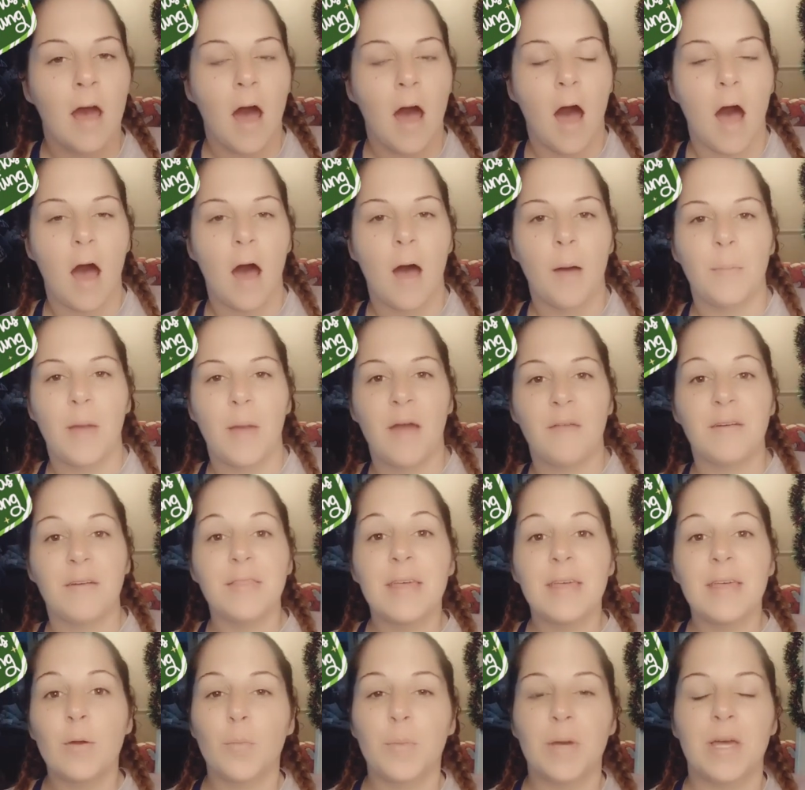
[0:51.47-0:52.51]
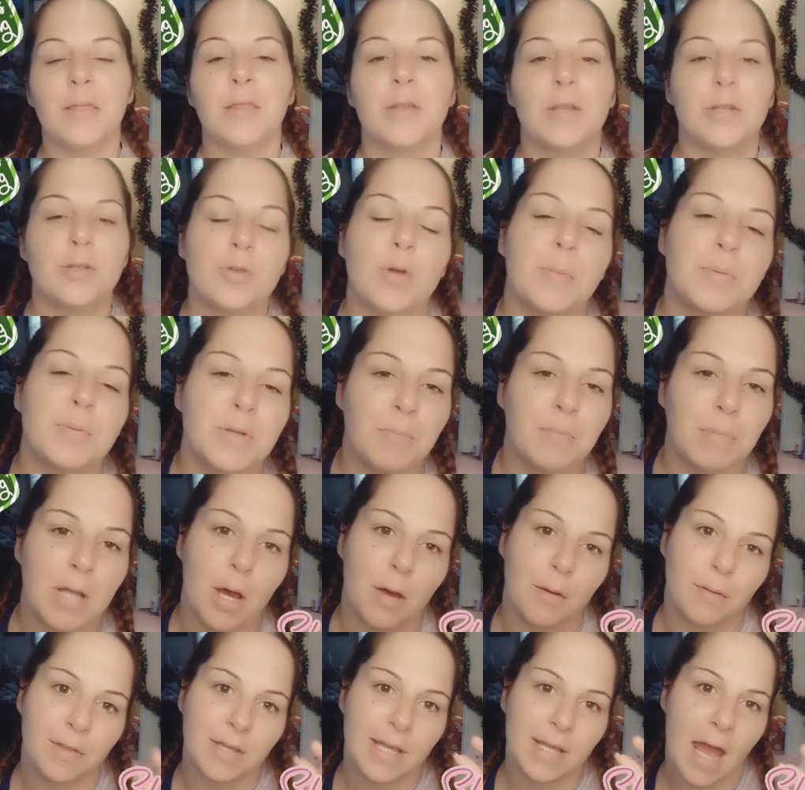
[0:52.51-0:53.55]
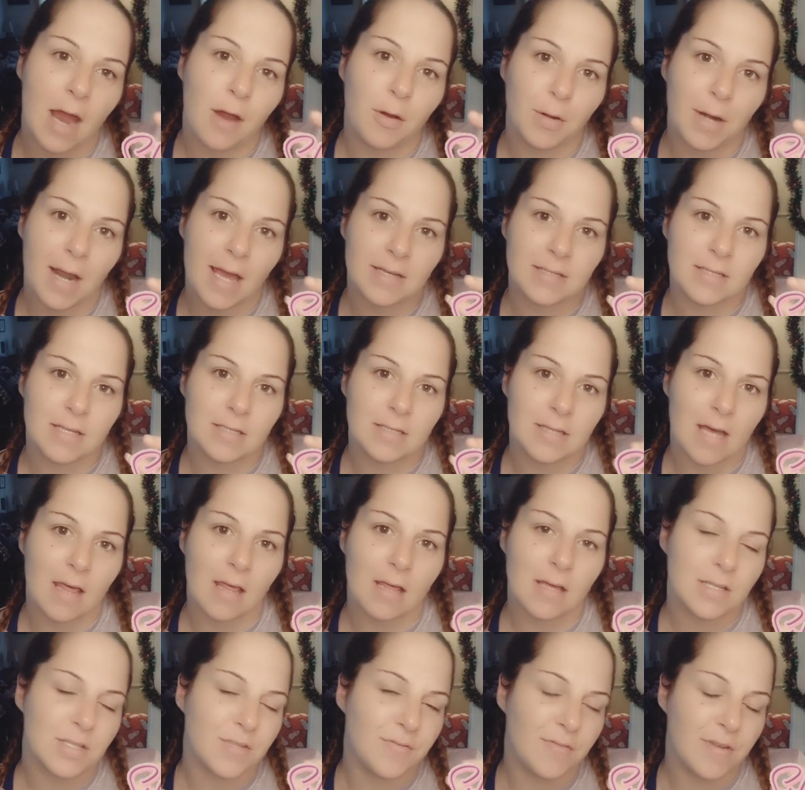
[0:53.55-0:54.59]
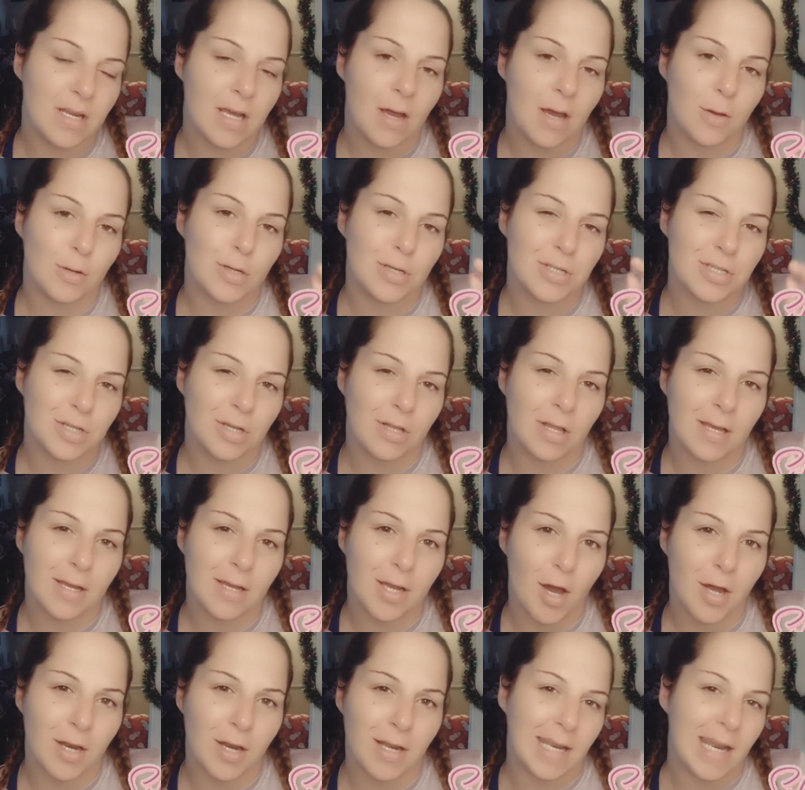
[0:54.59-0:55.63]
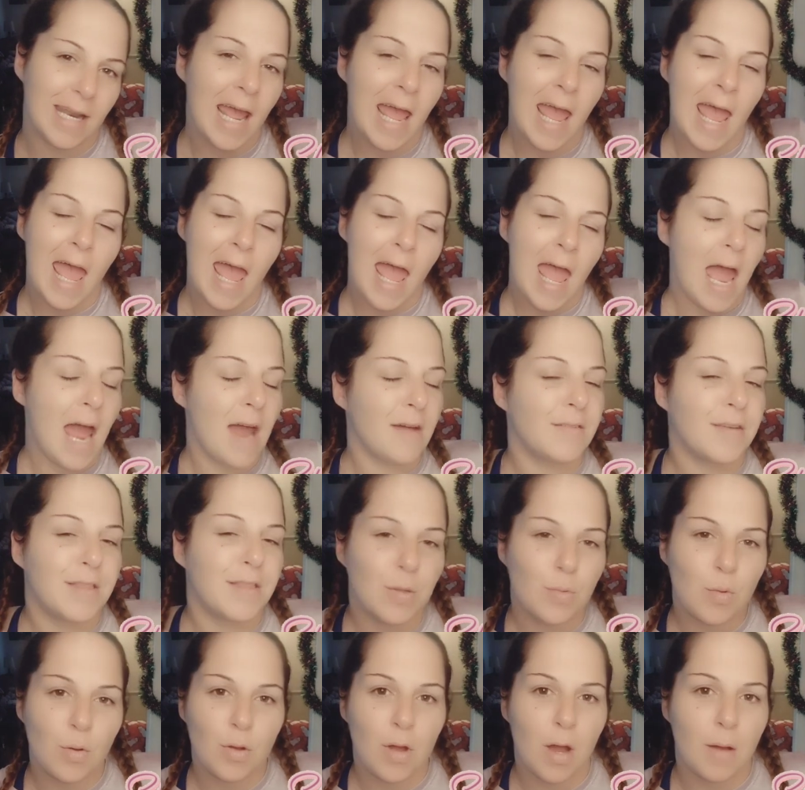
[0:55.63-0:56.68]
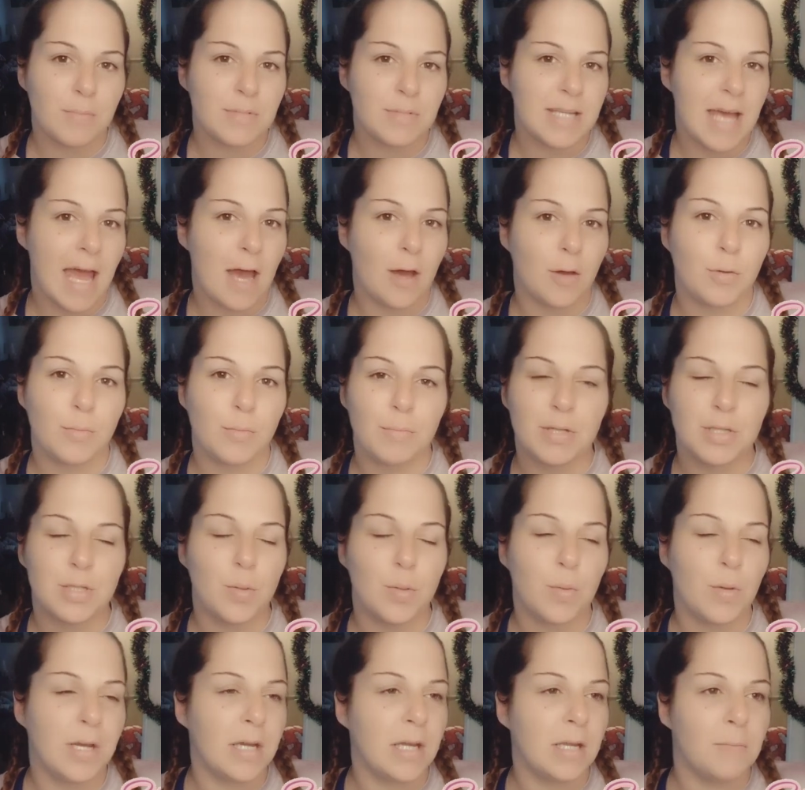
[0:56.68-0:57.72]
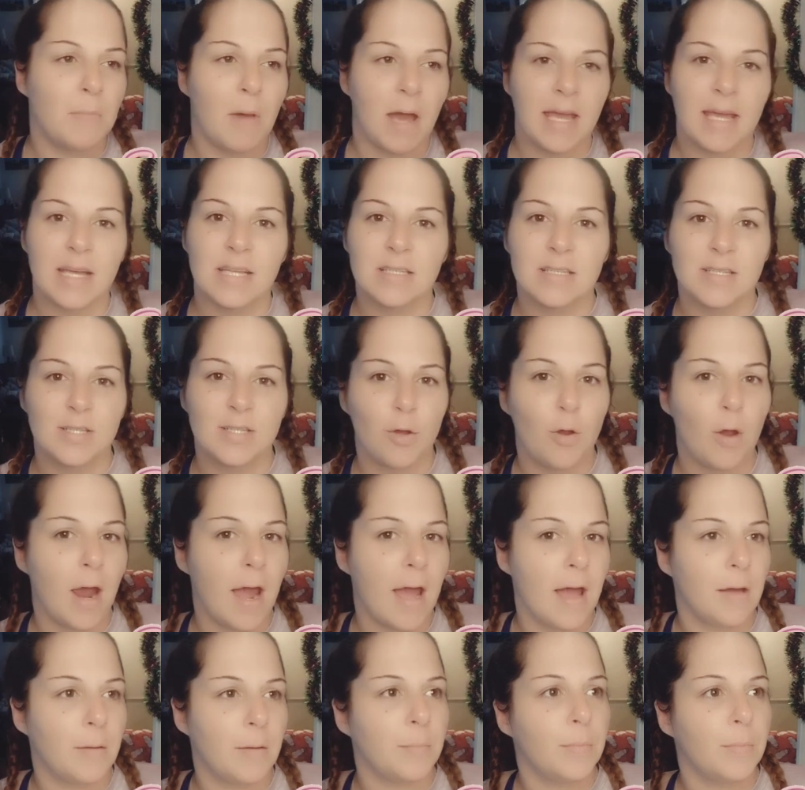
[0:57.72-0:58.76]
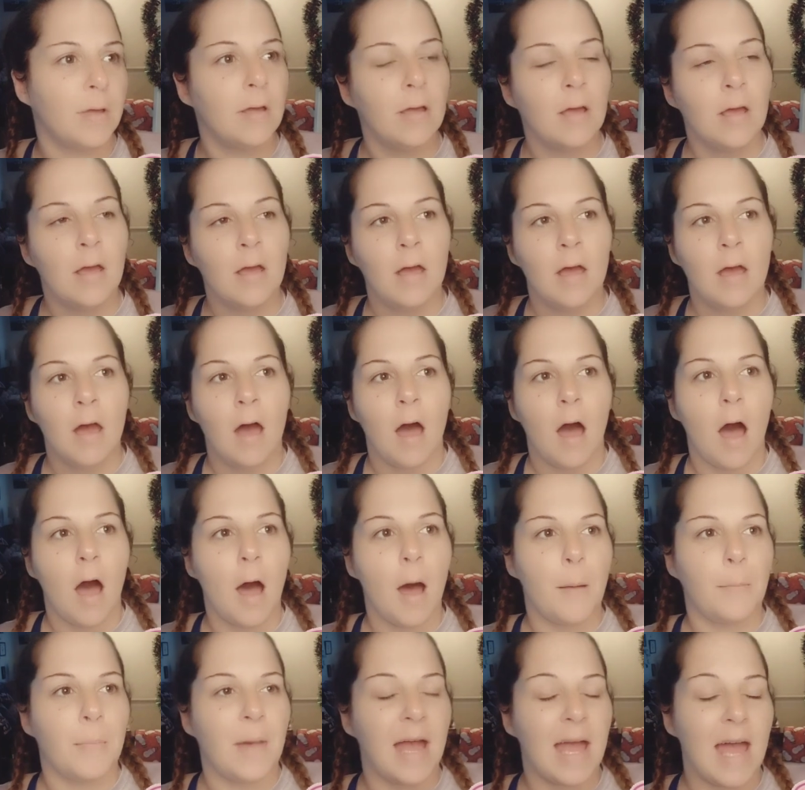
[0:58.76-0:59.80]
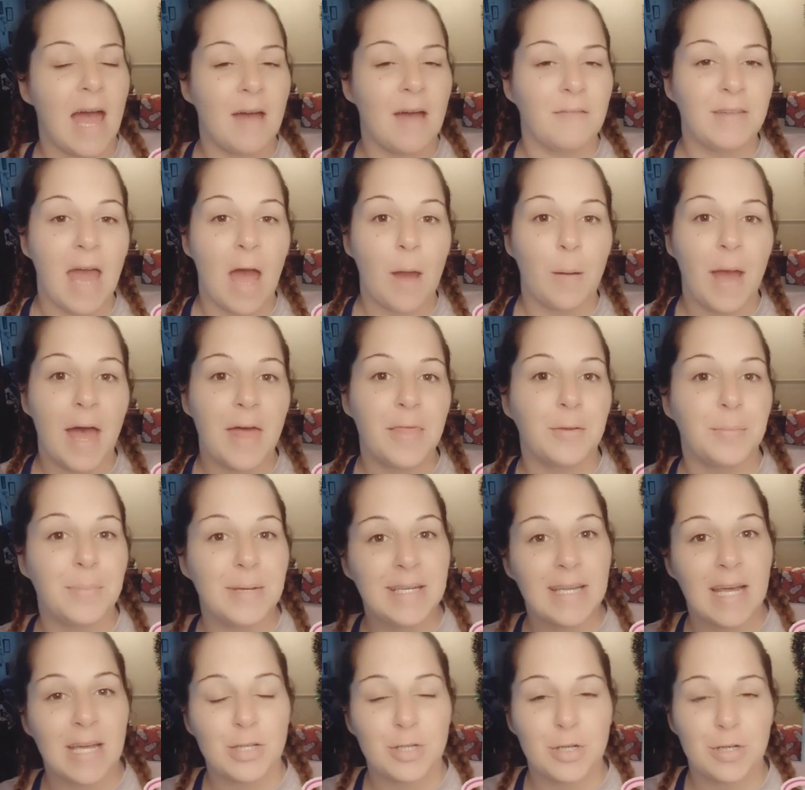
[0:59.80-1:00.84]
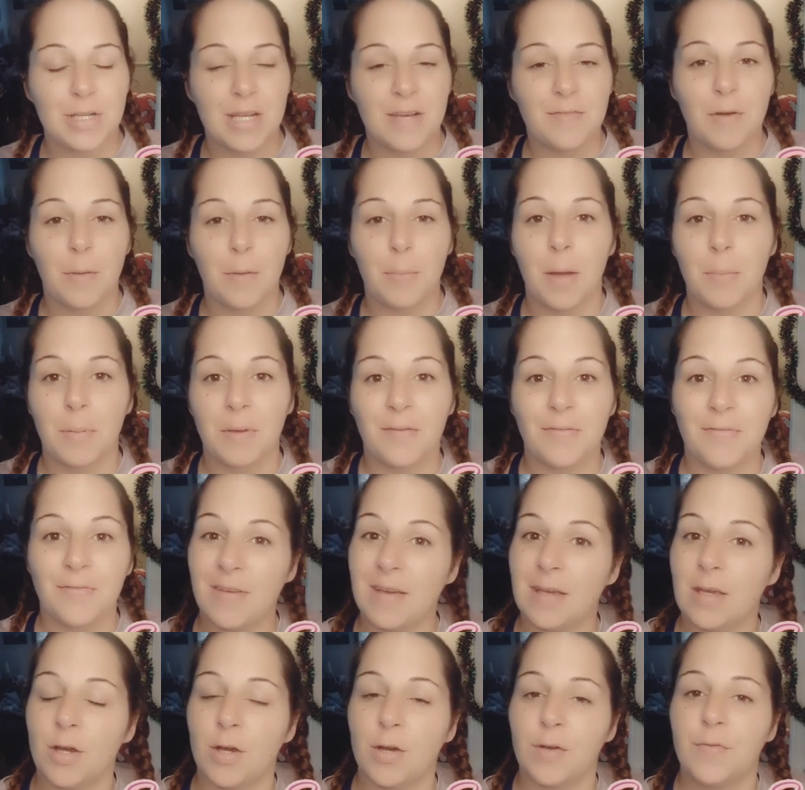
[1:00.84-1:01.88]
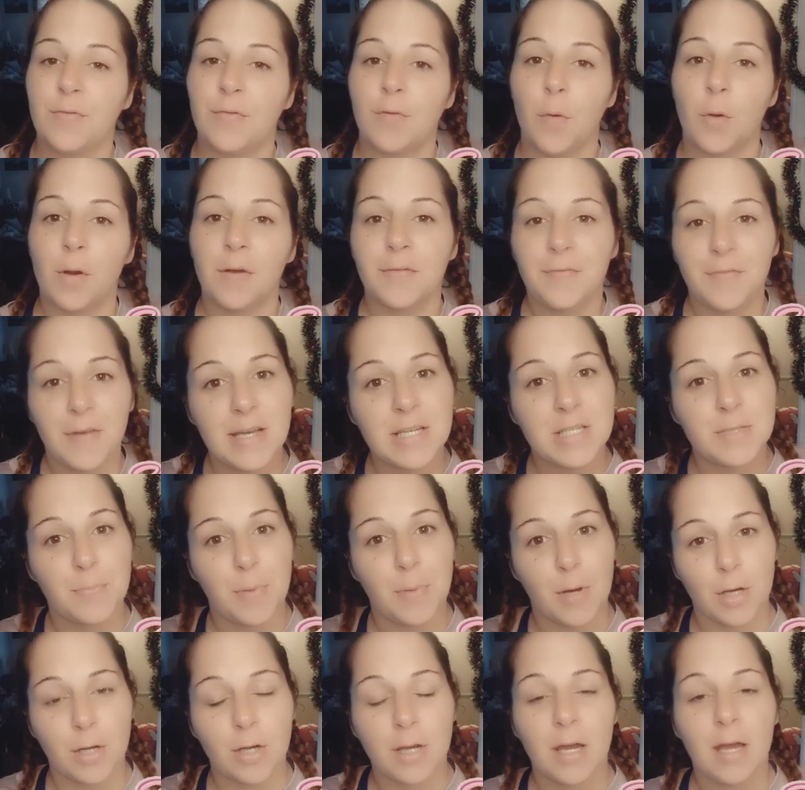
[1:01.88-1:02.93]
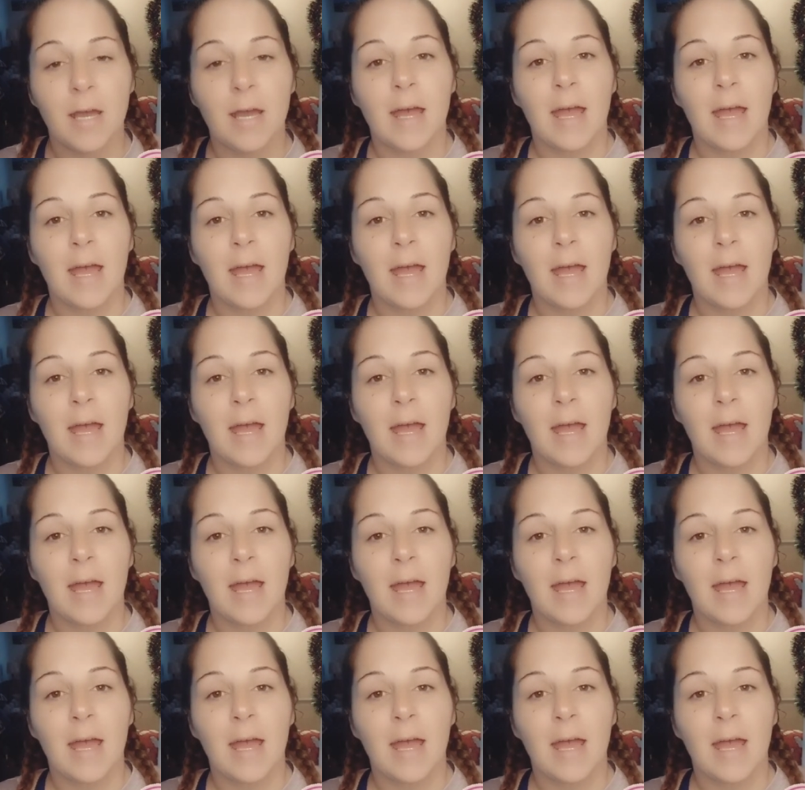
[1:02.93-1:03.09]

Um, everything will be in the description below. The arrow next to the title of this video, just click on it. Everything will come down between my Instagram, um, I have now Heather B. Denture Diva public figure for Facebook.